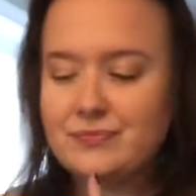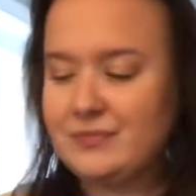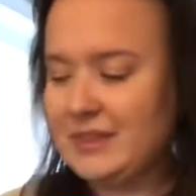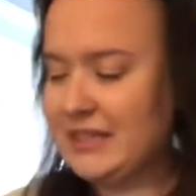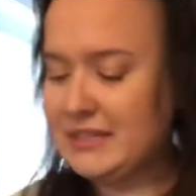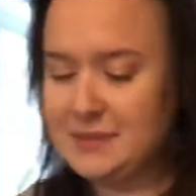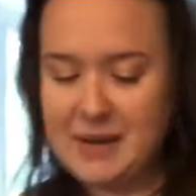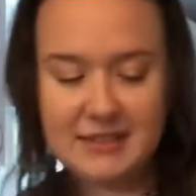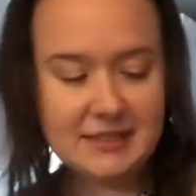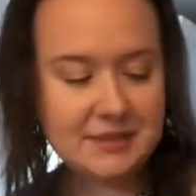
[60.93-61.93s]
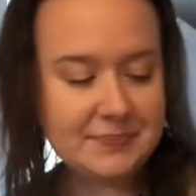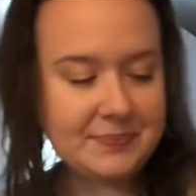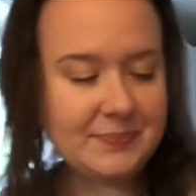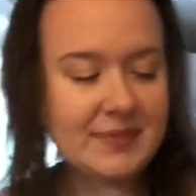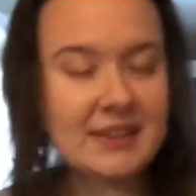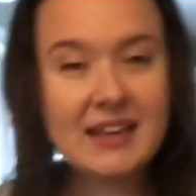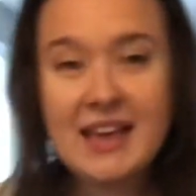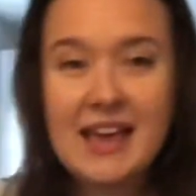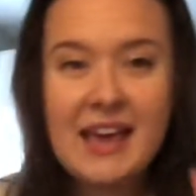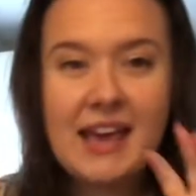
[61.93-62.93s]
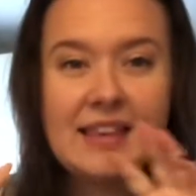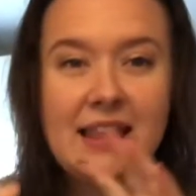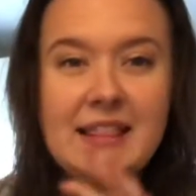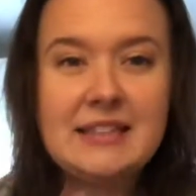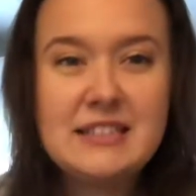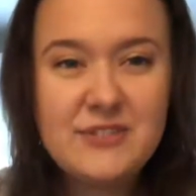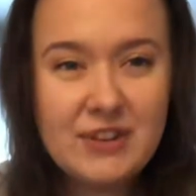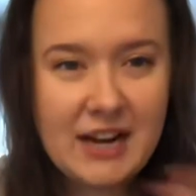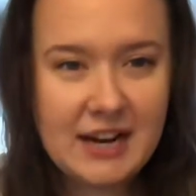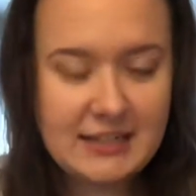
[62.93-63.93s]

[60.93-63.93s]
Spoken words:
this is a must. And then the different kinds